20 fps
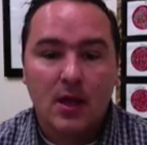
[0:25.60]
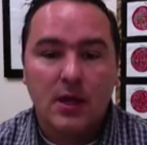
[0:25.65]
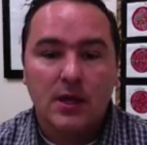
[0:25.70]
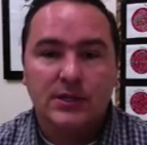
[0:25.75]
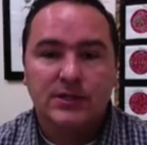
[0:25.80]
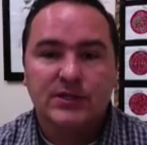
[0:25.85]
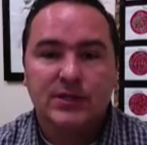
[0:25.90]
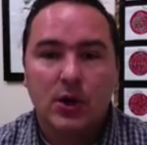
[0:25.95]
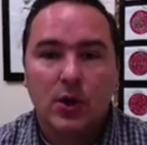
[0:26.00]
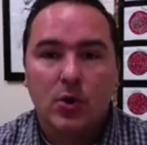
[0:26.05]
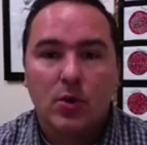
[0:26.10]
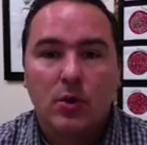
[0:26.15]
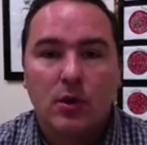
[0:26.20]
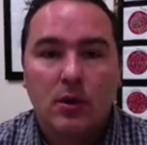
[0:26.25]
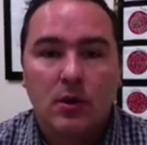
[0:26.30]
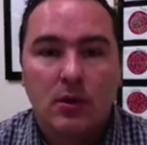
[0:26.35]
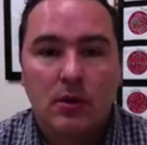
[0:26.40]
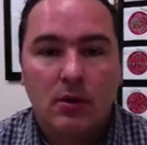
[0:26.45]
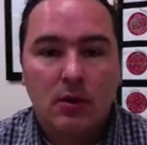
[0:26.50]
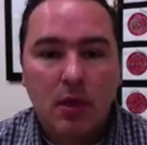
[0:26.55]
So
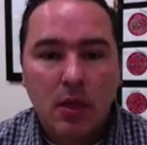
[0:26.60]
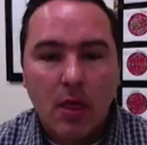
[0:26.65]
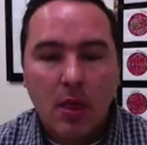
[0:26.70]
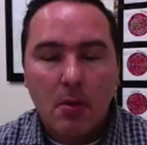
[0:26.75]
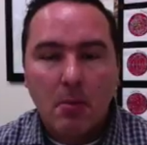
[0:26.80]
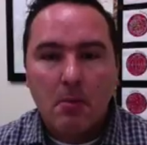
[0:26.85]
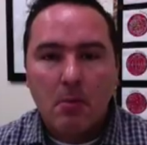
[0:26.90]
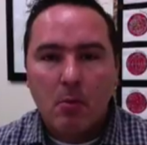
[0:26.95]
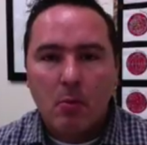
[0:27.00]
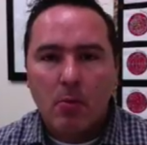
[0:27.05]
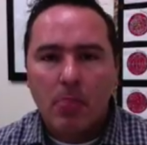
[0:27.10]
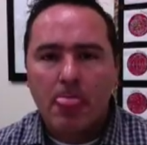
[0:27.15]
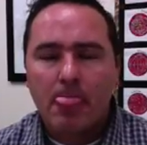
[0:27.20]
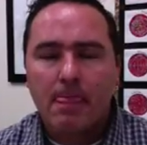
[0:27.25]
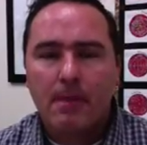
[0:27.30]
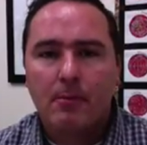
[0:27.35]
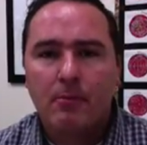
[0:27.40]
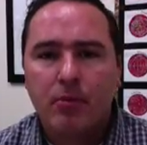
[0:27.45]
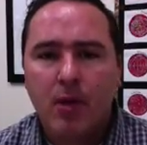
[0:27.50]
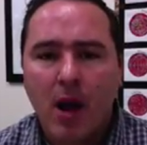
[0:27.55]

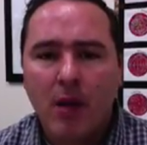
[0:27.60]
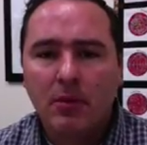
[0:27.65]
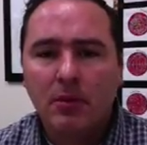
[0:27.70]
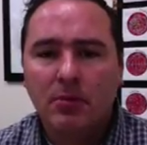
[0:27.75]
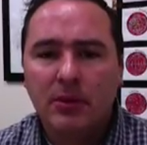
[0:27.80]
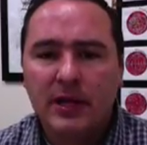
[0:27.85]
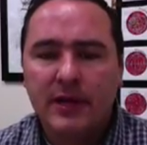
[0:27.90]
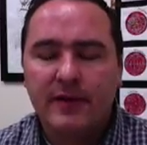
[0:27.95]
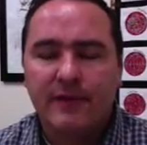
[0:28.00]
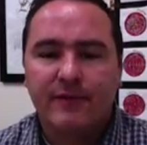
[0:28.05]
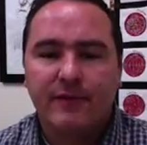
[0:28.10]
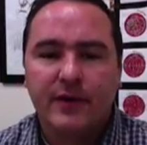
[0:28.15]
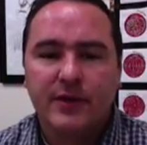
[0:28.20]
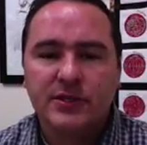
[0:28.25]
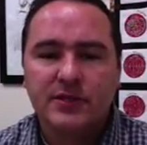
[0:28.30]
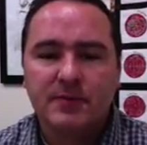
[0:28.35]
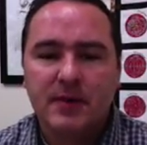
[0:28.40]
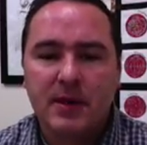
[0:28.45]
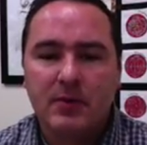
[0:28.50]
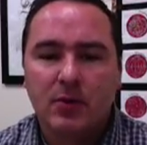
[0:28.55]
probably the
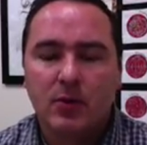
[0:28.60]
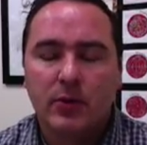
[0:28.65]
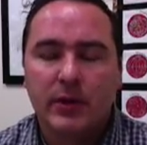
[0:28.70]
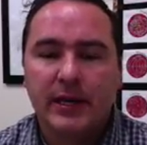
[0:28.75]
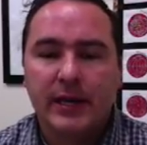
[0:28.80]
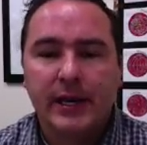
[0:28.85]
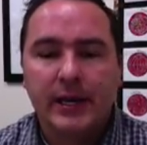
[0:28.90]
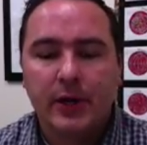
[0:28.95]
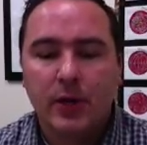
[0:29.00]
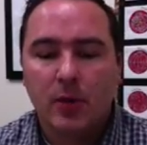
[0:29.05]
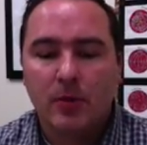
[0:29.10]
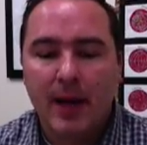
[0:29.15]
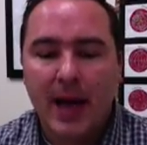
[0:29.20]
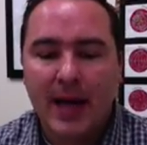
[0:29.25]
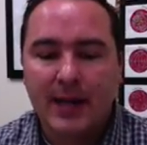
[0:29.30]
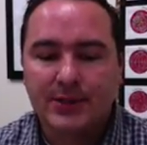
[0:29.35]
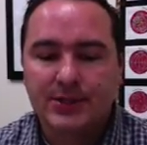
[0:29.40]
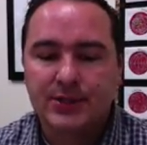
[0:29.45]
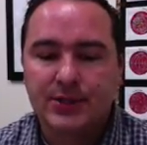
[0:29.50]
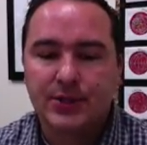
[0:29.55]
first people we need to go
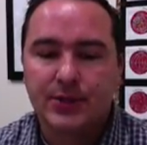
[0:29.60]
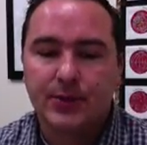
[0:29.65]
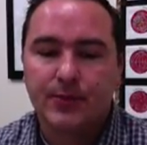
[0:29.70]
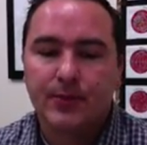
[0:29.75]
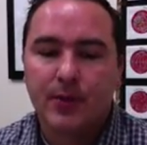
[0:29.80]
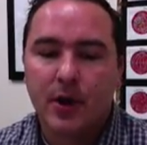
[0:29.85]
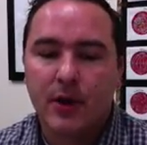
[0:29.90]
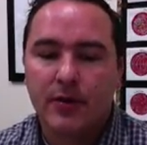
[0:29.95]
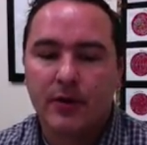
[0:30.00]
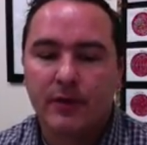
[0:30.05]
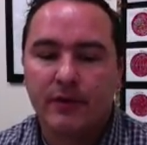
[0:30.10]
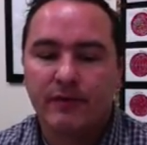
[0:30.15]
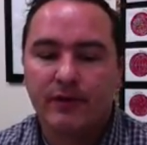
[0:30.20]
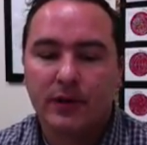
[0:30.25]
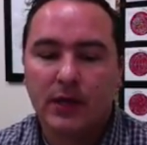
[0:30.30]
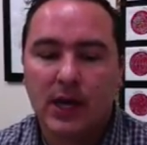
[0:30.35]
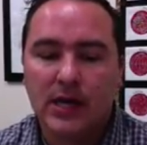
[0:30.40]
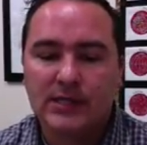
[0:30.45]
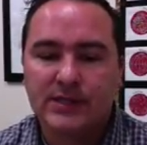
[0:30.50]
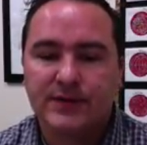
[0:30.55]
back to are the
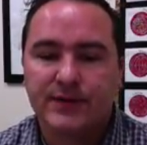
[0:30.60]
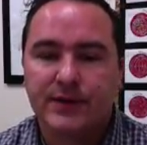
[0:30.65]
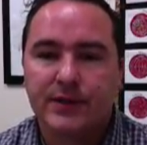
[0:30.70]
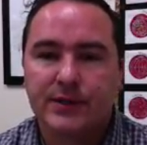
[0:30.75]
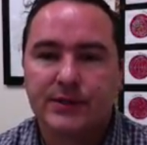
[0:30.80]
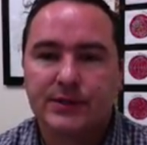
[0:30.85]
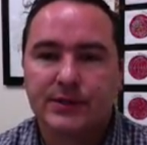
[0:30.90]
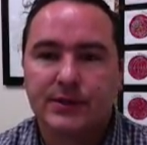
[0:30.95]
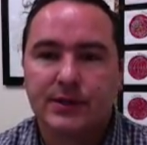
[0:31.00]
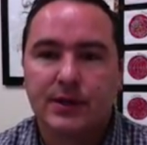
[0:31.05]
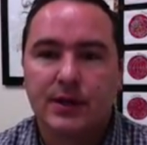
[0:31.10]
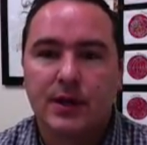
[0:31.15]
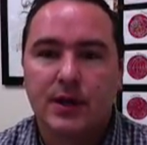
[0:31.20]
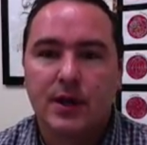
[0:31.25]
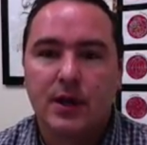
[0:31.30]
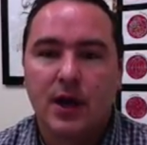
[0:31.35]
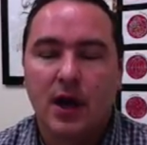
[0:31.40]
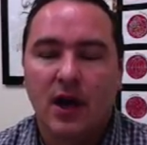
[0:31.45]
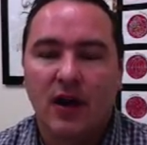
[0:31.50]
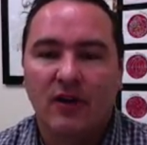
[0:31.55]
philosophers
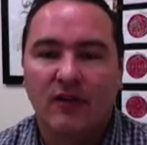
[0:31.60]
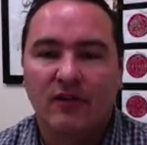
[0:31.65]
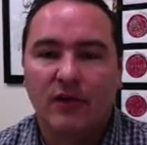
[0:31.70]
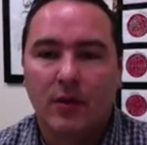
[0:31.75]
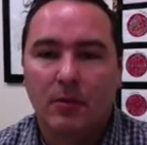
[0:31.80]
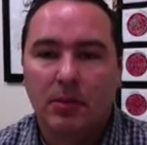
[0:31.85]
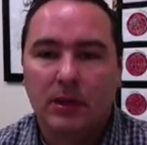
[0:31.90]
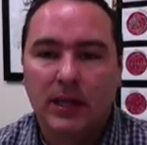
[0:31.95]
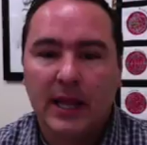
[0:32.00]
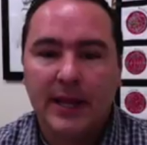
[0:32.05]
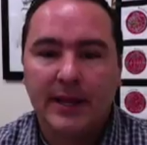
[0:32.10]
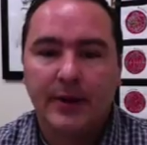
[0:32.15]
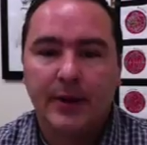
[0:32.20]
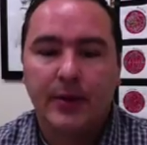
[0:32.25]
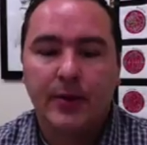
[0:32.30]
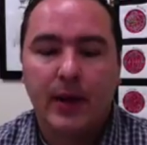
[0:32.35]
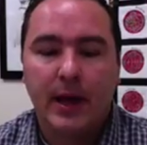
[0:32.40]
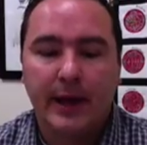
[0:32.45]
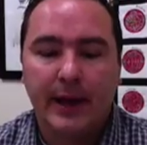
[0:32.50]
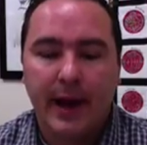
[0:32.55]
of
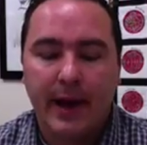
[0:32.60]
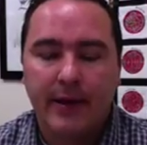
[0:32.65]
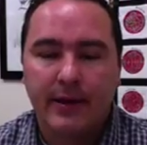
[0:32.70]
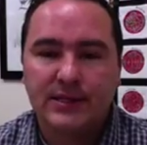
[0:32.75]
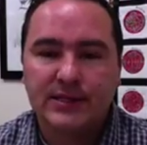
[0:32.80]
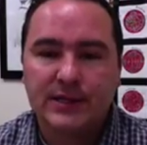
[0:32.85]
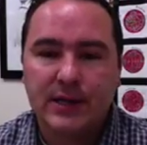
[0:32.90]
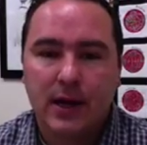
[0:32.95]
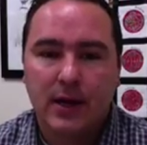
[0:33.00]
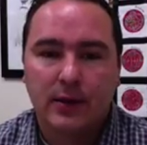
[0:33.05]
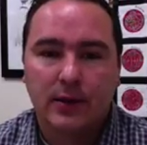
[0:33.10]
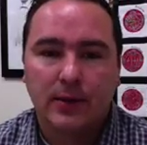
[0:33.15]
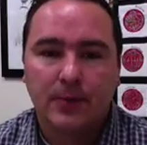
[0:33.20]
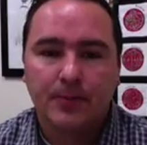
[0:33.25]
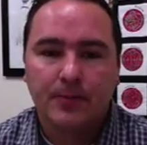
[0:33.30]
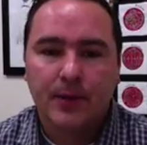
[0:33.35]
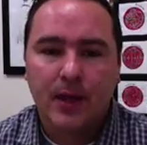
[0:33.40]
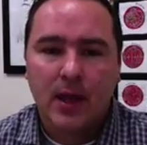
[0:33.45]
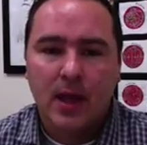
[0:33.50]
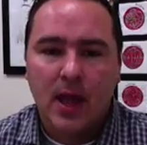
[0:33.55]
Plato and Aristotle.
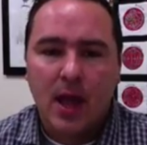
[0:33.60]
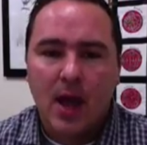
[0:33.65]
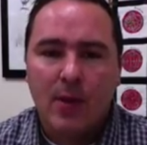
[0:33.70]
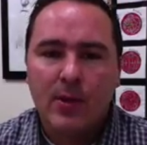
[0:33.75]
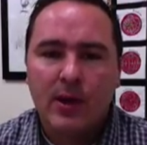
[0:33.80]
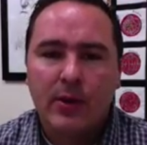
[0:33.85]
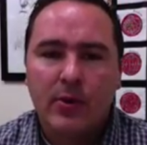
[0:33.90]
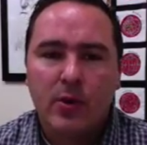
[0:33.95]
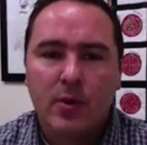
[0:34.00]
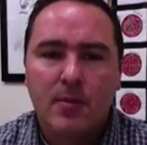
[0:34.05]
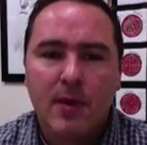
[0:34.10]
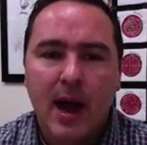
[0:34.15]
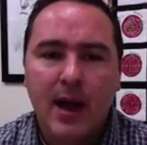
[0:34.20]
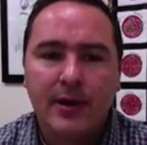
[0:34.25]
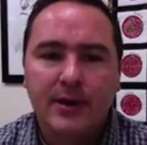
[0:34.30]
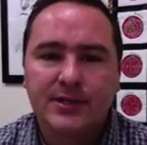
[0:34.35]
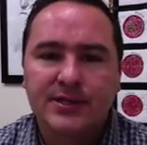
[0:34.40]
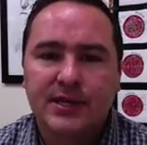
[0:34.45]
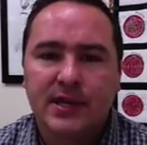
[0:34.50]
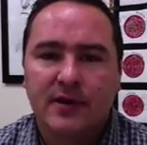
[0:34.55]
And we can remind
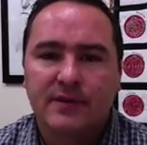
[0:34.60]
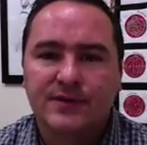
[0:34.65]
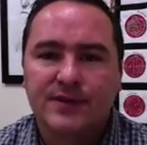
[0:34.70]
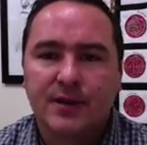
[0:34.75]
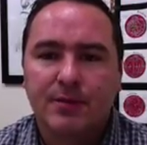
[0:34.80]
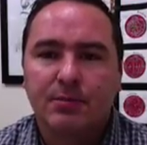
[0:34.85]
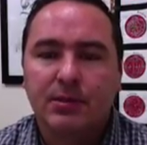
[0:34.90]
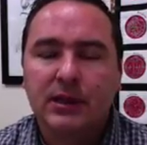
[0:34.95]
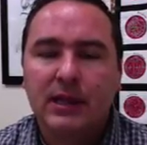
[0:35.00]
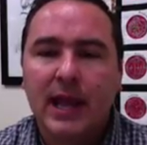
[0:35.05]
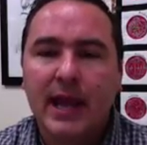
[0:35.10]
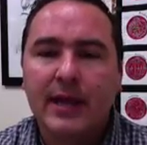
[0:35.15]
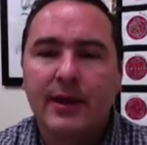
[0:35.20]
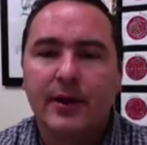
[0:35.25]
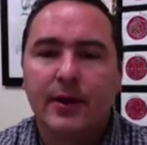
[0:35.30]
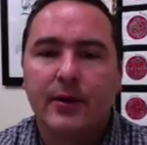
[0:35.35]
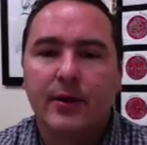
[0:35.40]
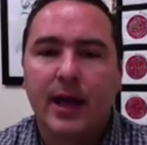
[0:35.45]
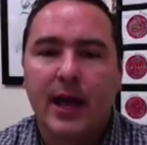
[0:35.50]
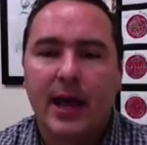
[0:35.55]
ourselves that
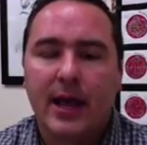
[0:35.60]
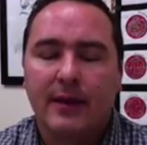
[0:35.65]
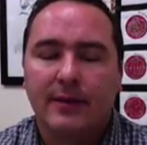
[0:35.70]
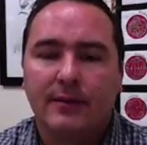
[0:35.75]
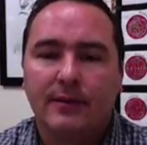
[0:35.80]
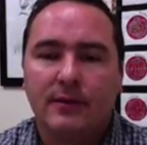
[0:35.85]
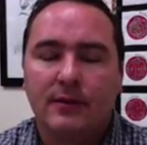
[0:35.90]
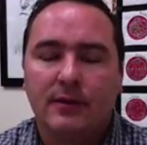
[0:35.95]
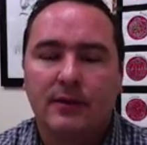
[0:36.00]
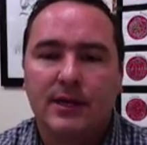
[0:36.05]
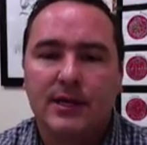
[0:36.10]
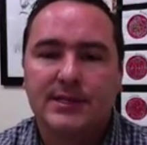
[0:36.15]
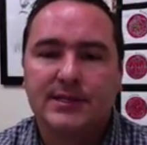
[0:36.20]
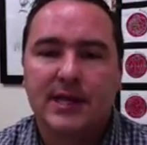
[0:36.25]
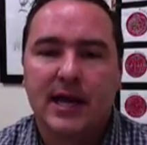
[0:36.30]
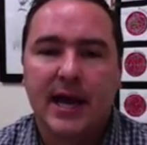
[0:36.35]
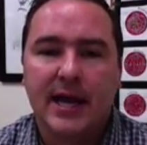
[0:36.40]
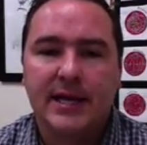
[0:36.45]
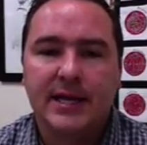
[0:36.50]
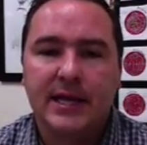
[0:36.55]
Plato had
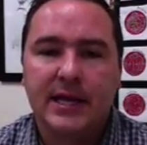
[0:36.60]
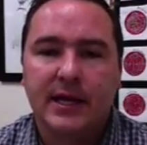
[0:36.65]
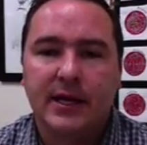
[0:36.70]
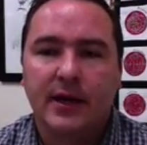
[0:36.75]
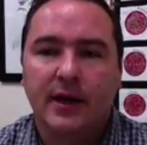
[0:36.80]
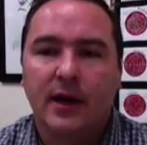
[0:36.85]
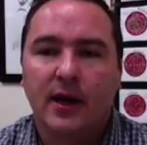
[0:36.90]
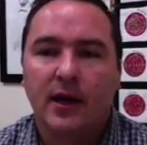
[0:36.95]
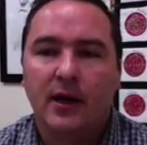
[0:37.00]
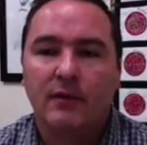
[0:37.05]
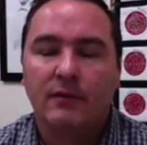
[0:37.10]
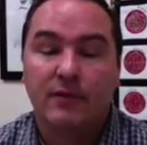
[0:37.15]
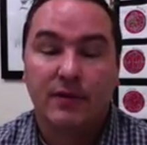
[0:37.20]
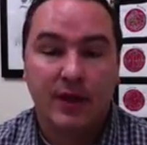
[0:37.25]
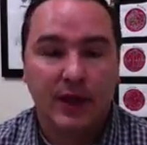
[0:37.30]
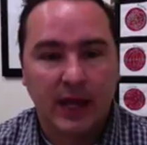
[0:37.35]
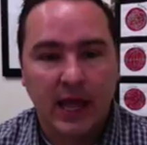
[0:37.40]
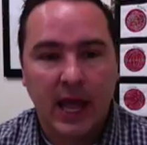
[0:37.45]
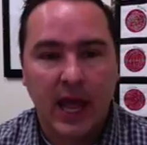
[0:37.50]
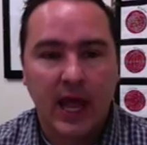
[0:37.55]
this idea of
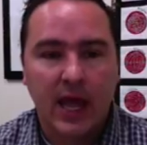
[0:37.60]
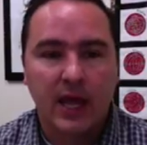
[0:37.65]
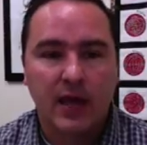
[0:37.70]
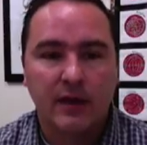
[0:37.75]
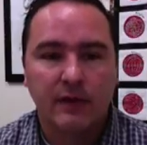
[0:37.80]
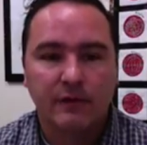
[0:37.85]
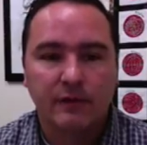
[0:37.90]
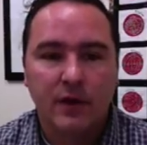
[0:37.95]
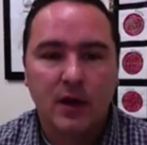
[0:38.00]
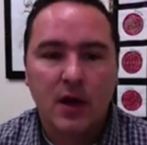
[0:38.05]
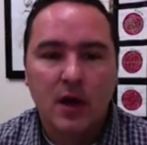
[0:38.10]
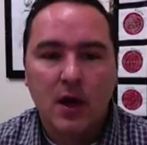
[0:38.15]
the cave,